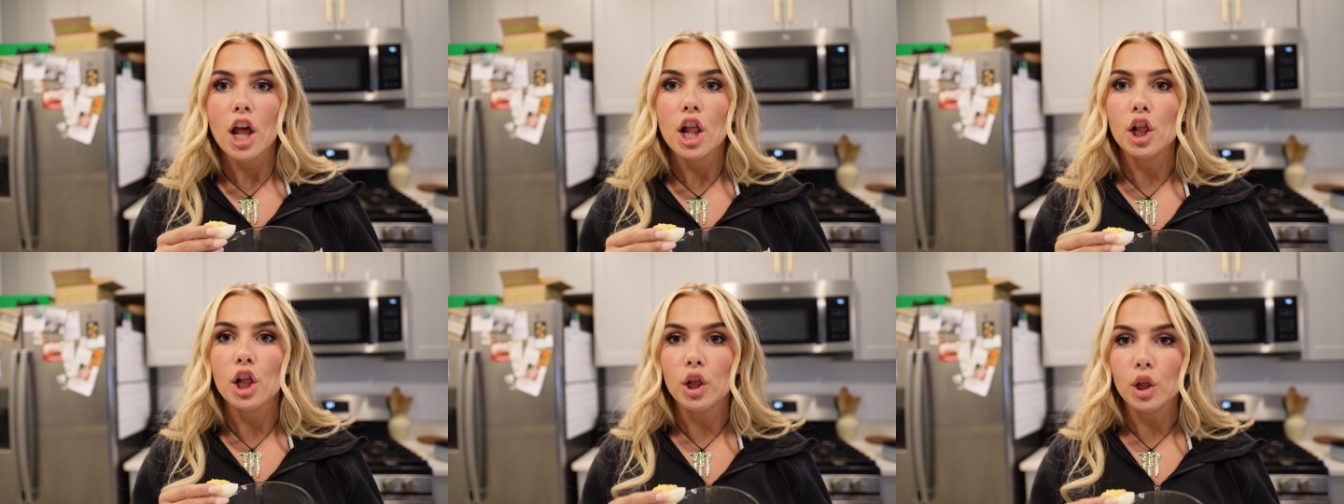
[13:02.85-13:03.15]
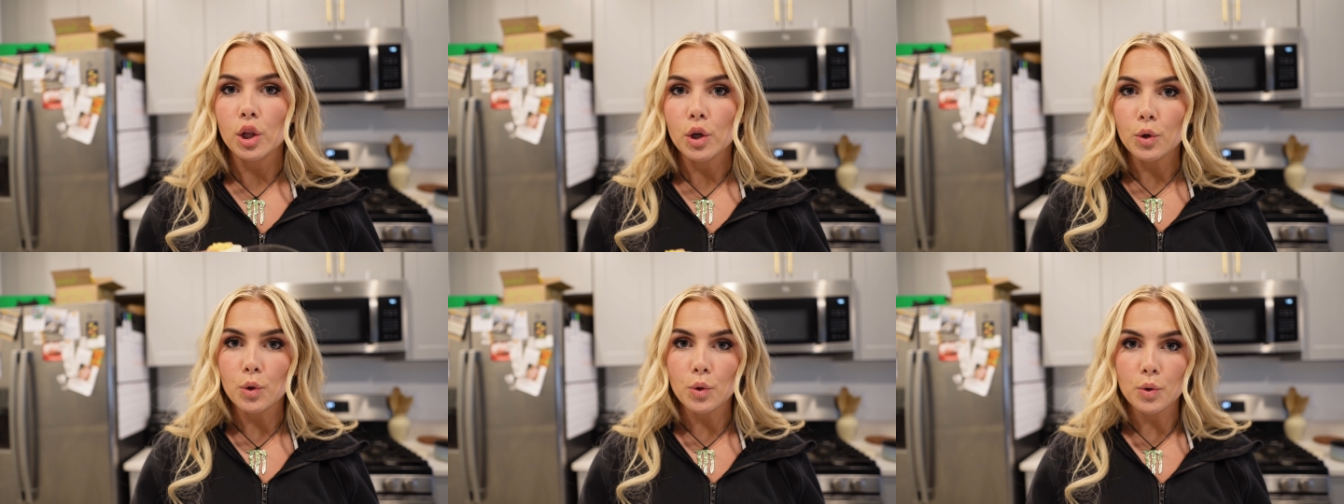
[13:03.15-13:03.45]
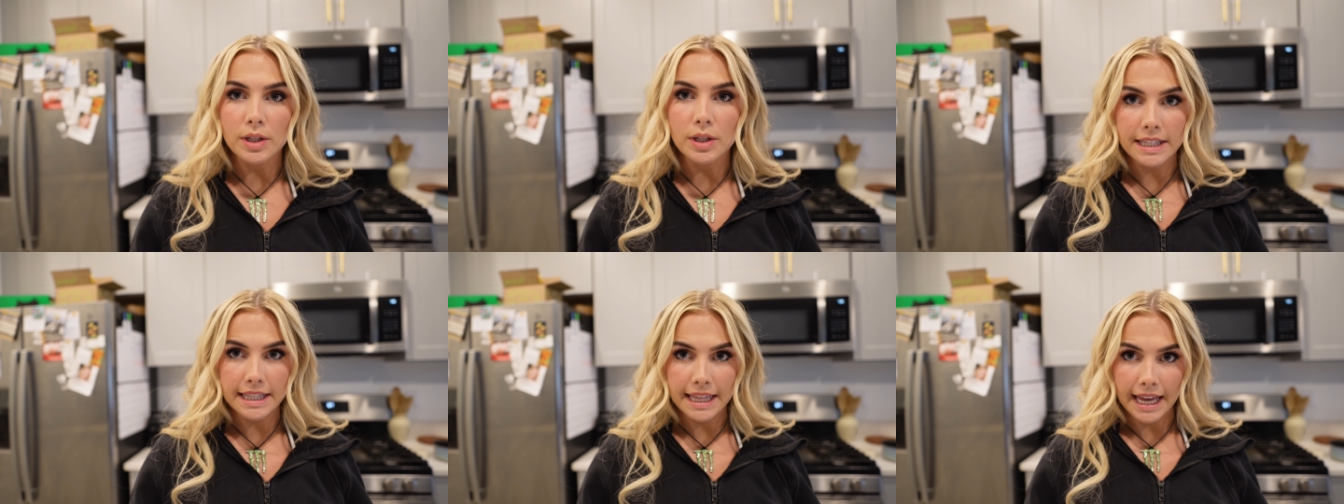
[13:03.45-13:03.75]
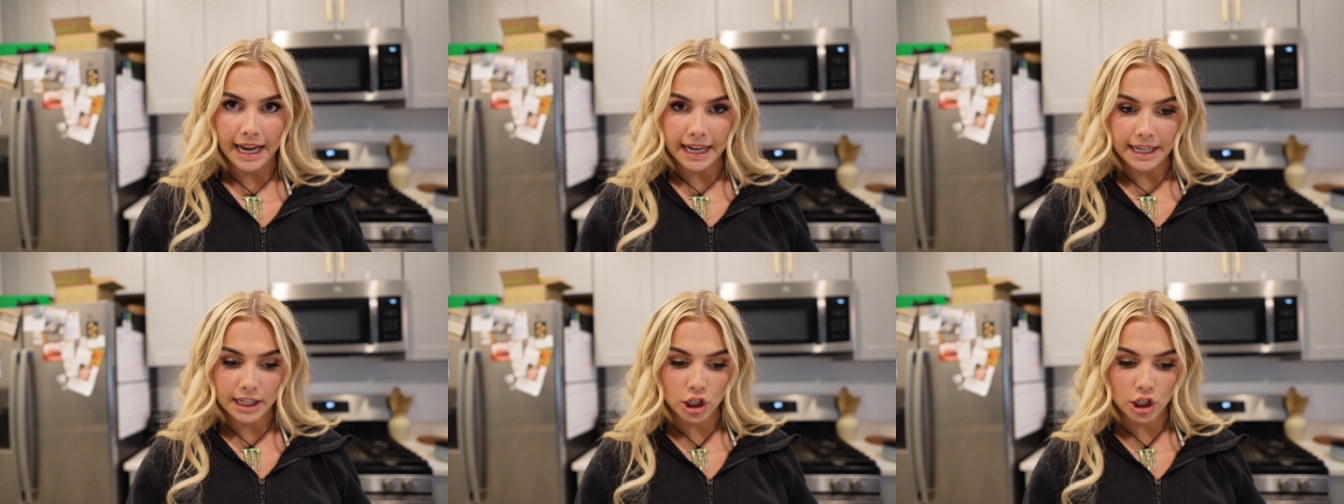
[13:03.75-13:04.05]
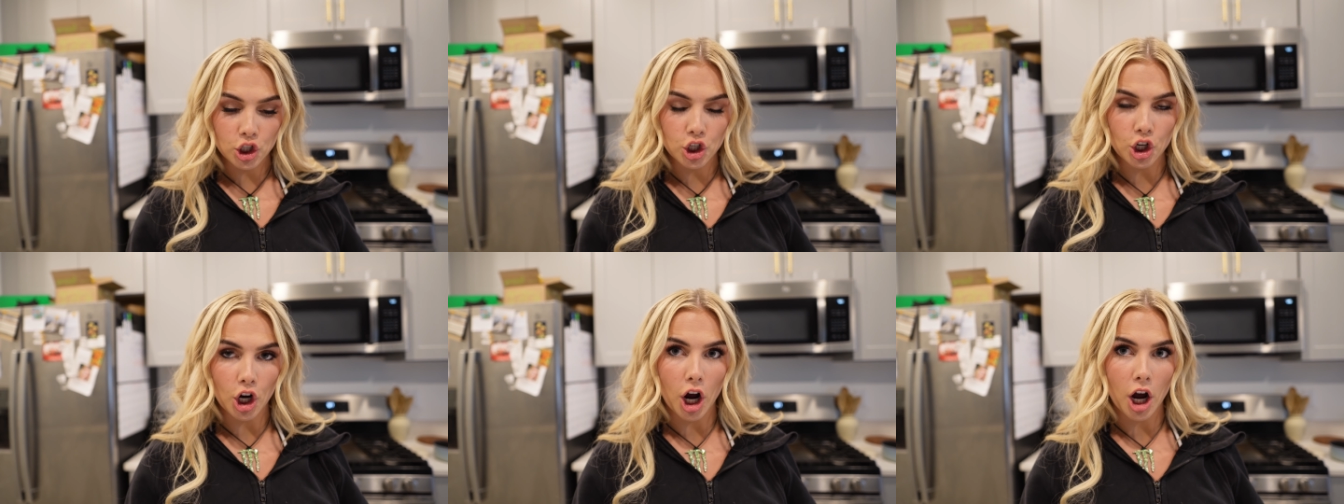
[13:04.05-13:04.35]
lose that
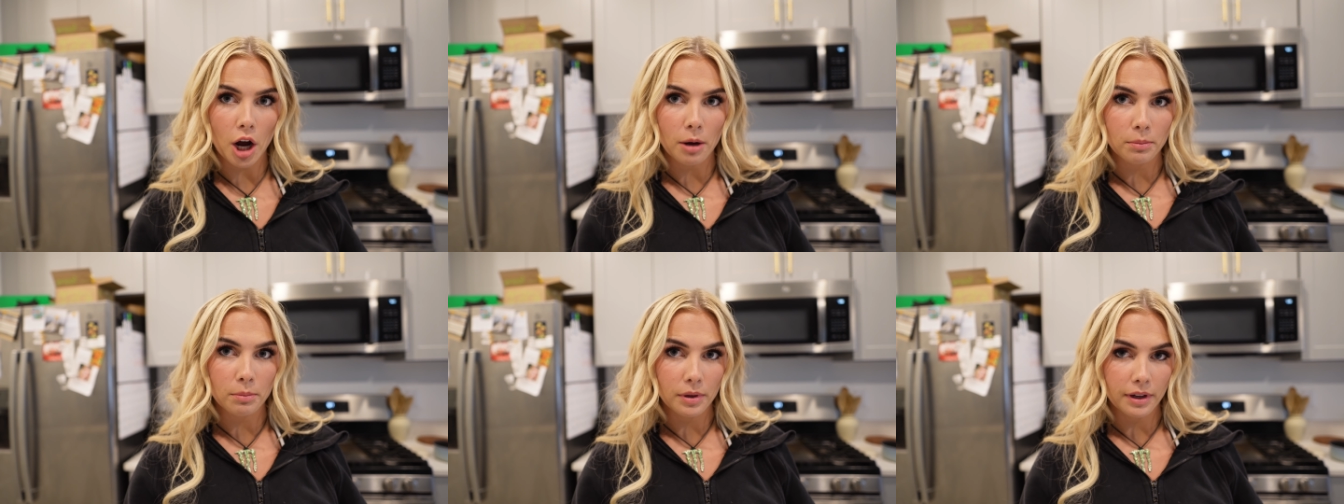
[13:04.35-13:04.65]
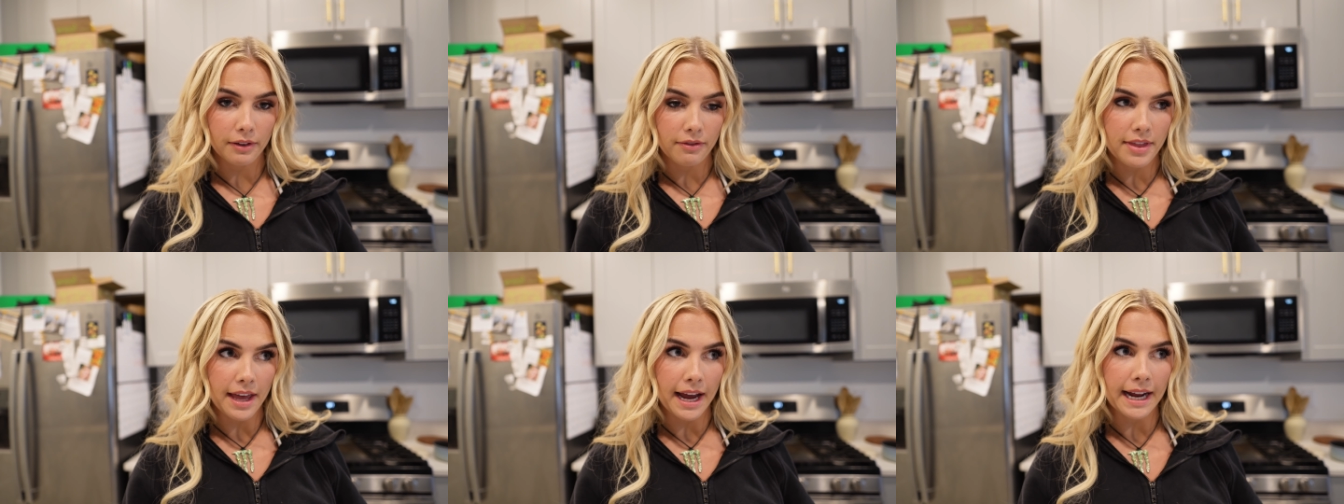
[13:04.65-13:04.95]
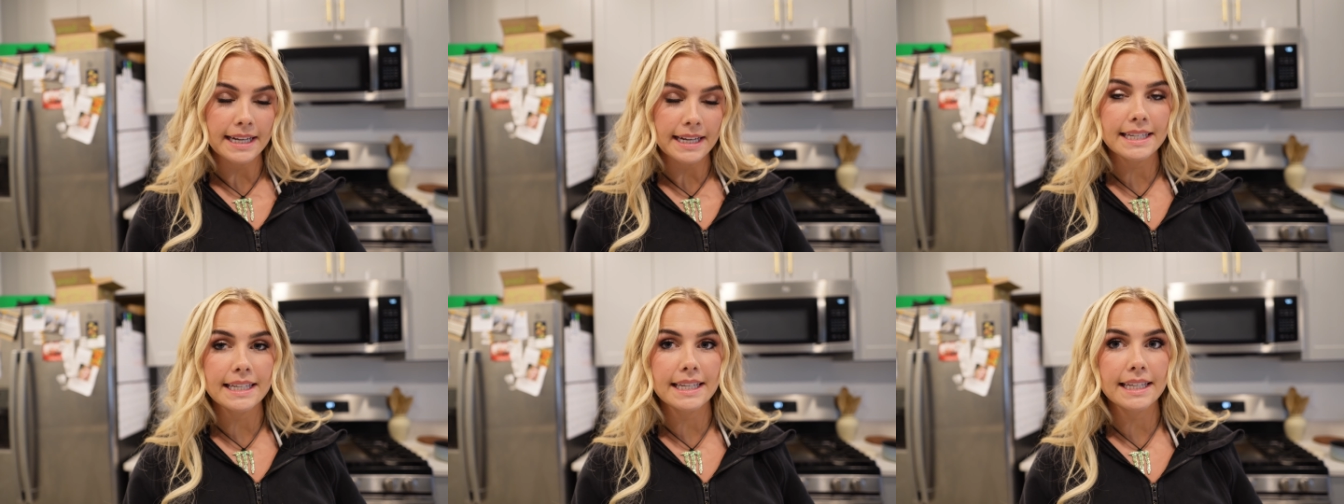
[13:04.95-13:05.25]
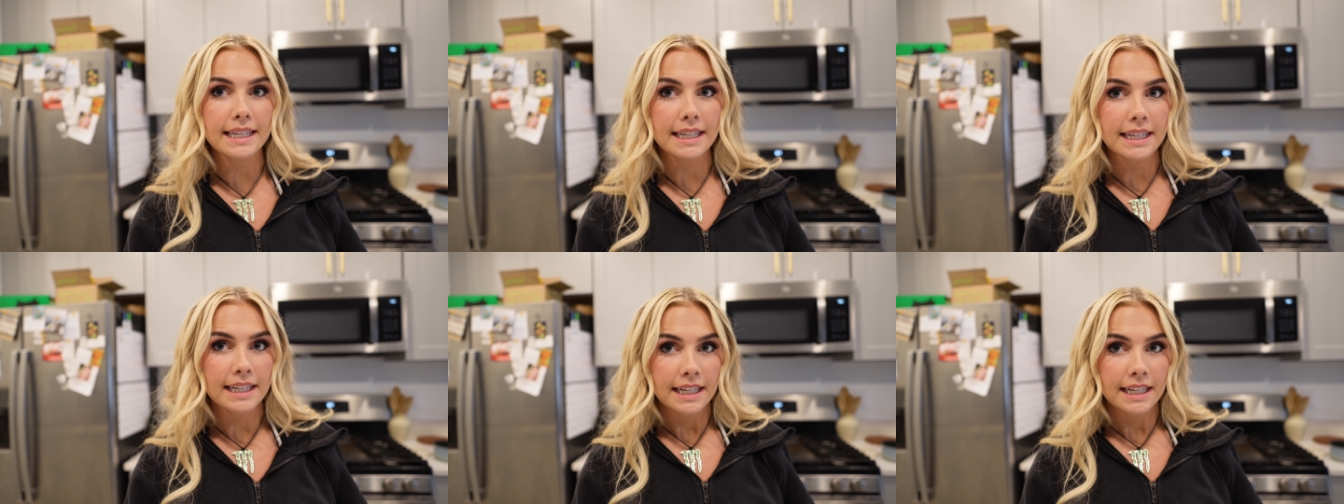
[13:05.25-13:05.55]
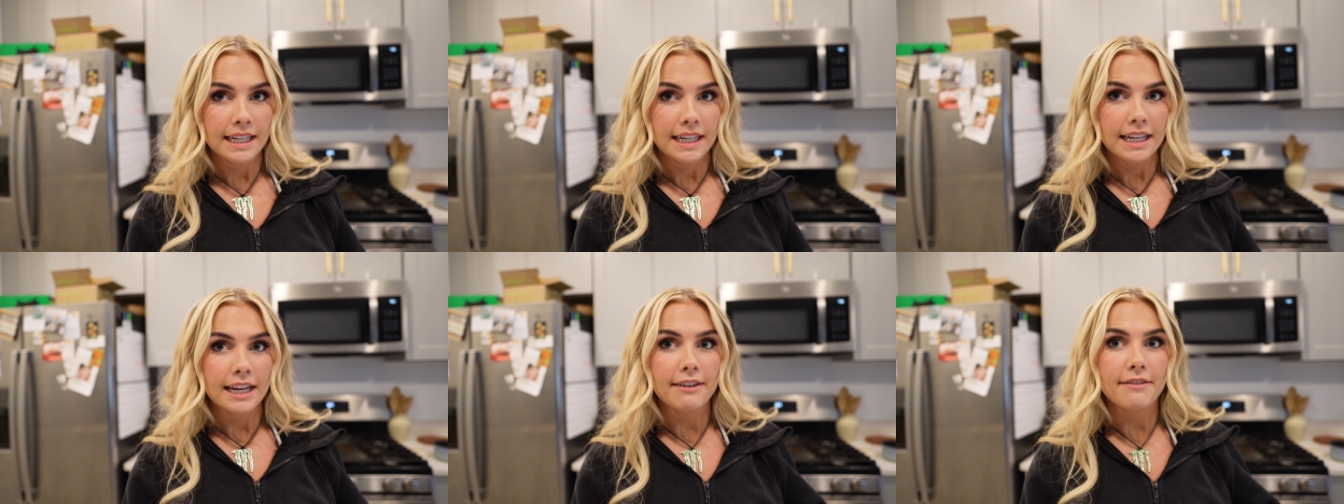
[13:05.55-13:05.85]
job if that
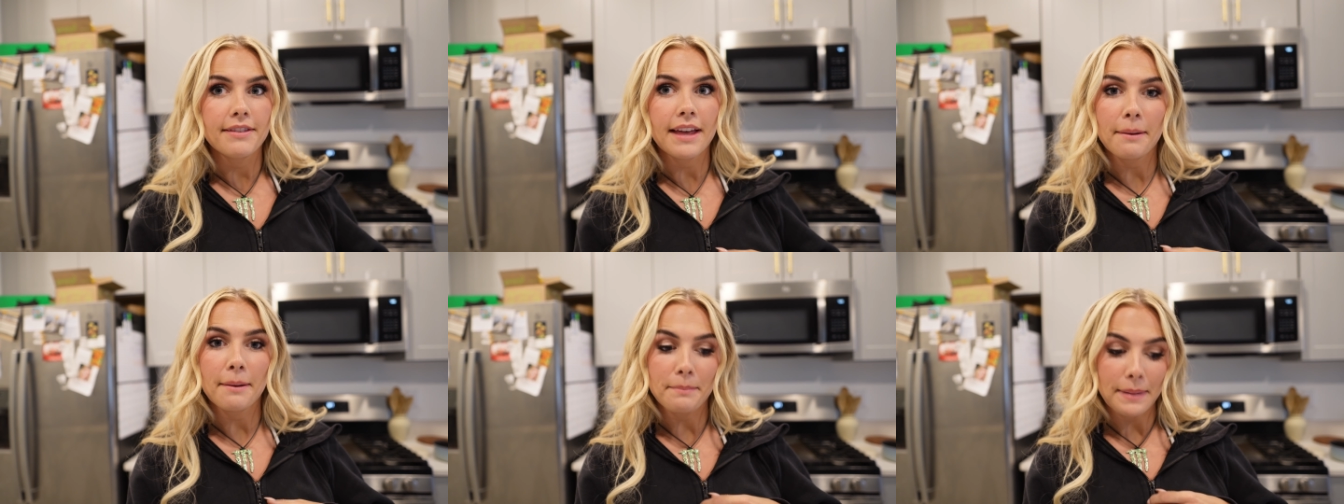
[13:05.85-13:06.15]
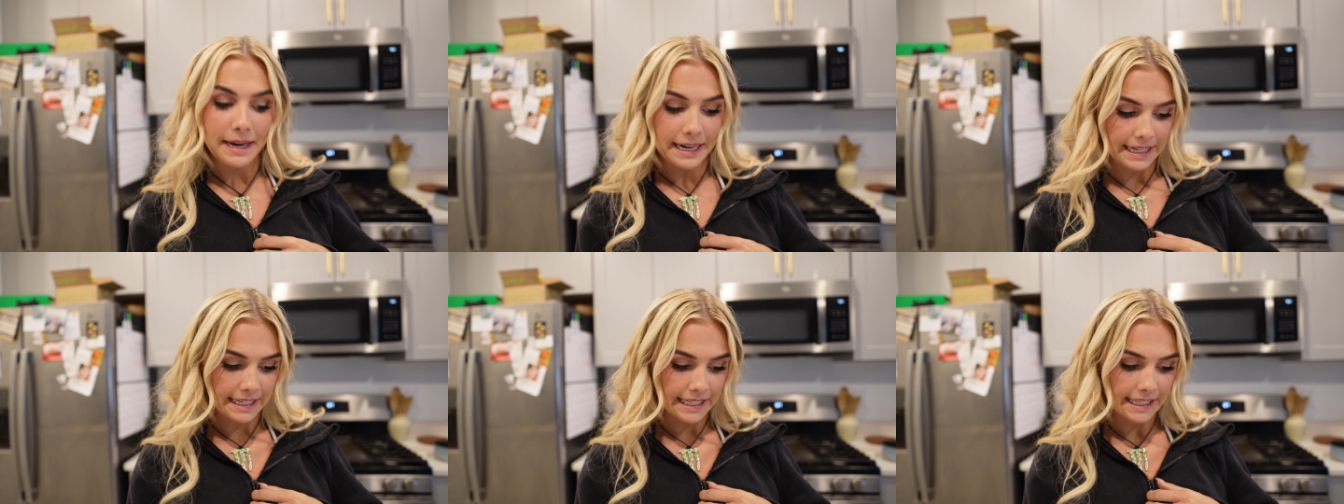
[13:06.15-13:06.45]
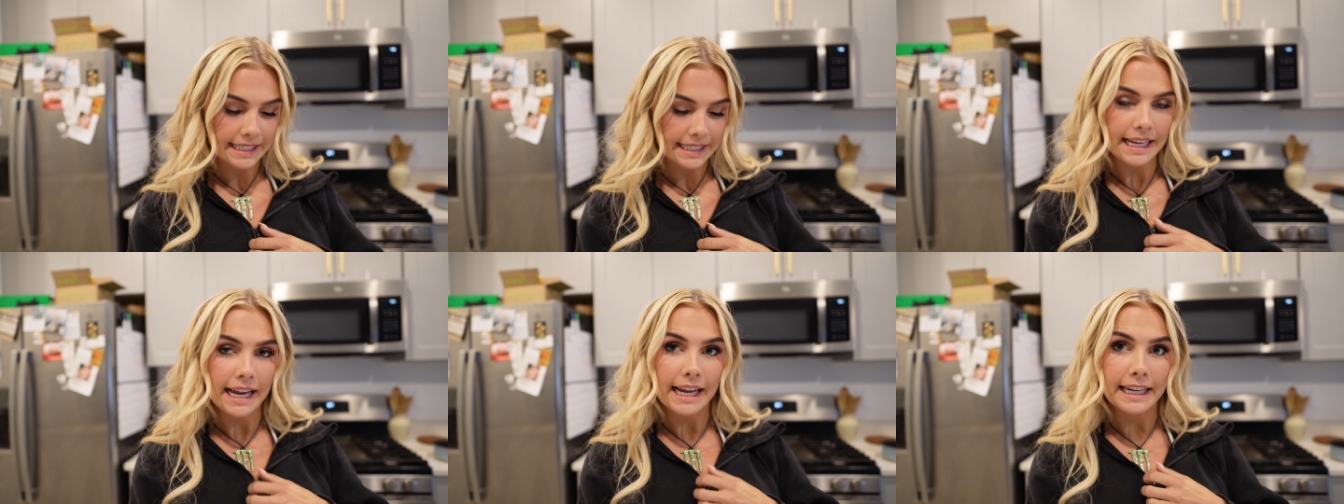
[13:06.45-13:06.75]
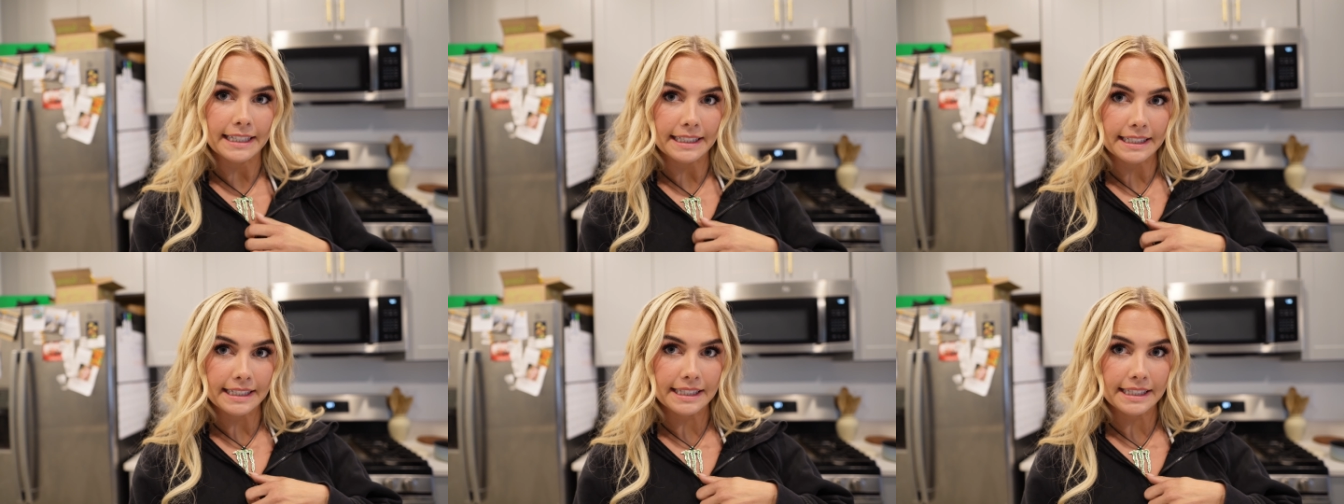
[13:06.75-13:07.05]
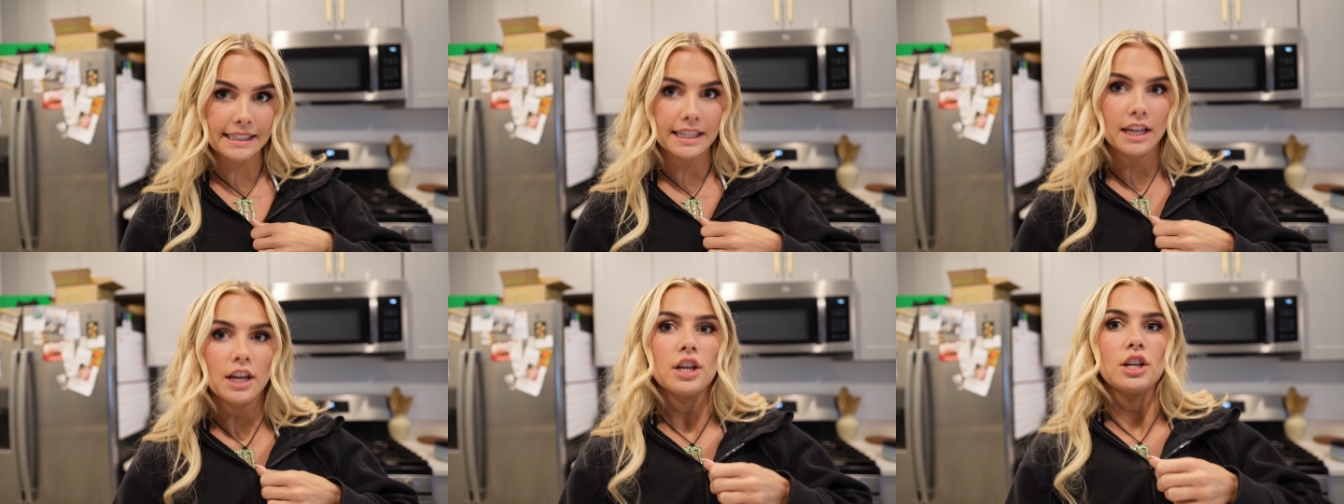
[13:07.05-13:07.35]
if that makes
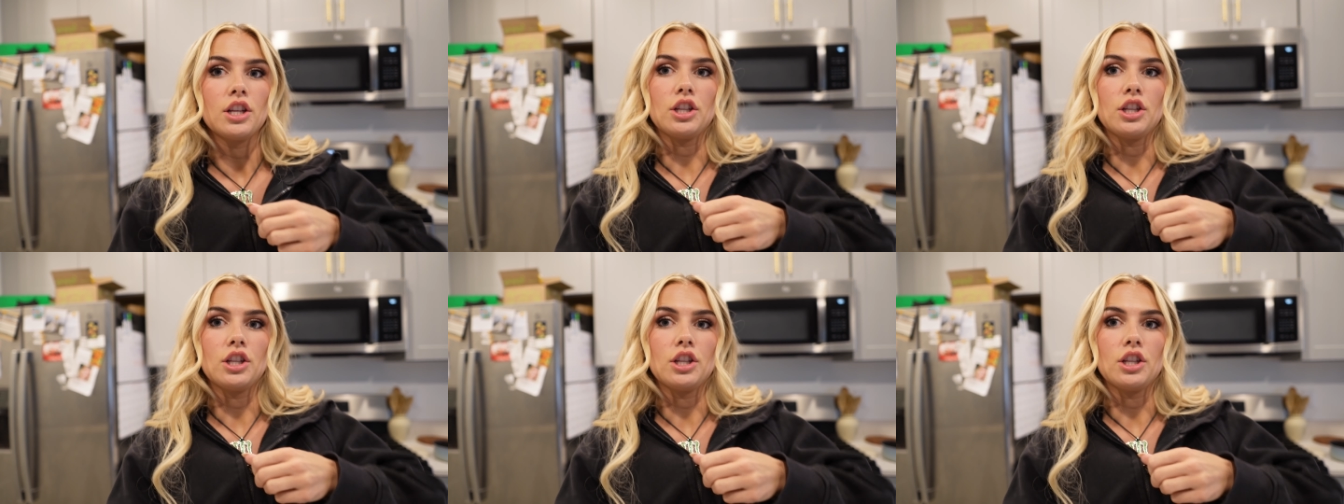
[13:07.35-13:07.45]
sense.